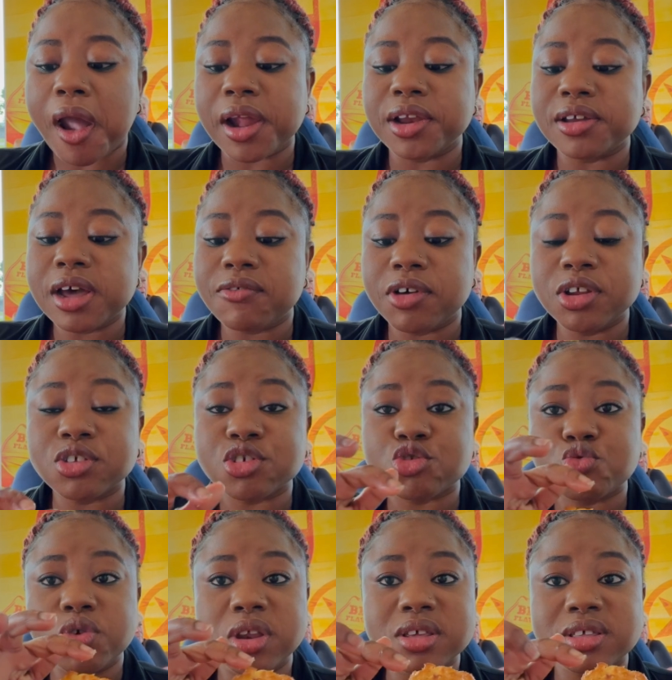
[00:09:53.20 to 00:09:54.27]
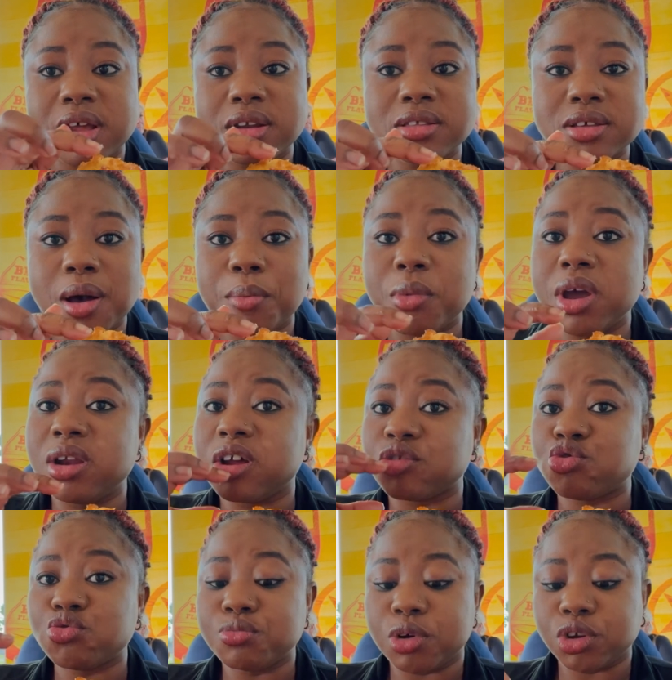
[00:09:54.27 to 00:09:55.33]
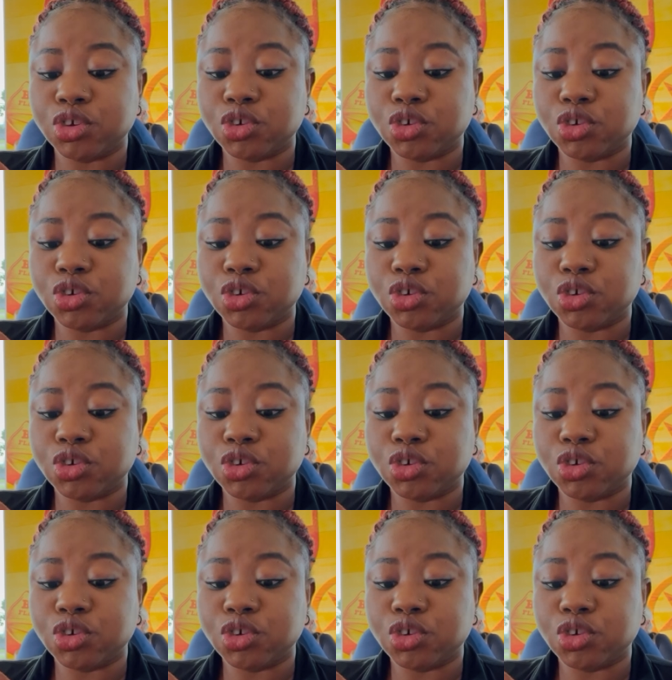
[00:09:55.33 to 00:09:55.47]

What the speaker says: I didn't have a little sweetness at the top, but not too much.